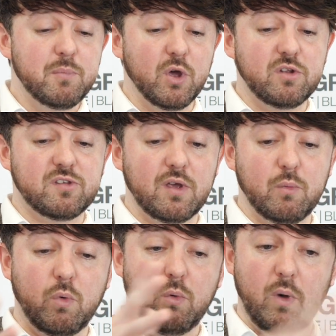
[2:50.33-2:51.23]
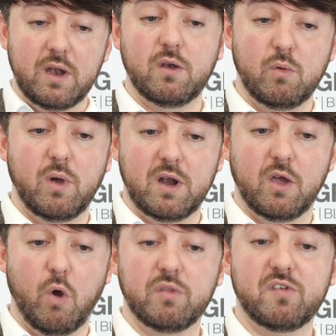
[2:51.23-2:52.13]
But when
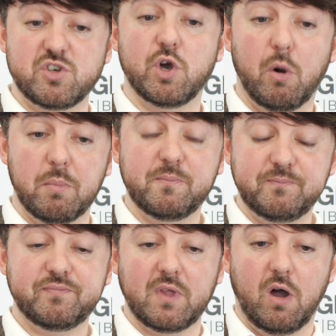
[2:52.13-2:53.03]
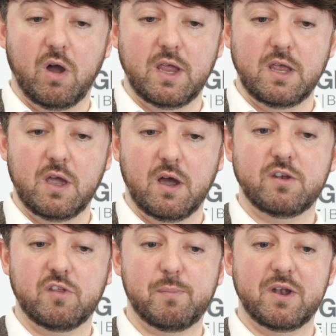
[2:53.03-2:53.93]
I got this job, I
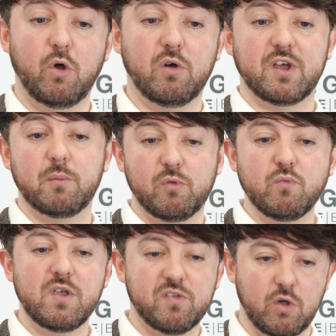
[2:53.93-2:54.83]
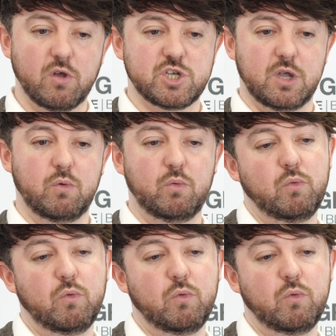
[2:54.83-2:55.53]
did spend a lot of time researching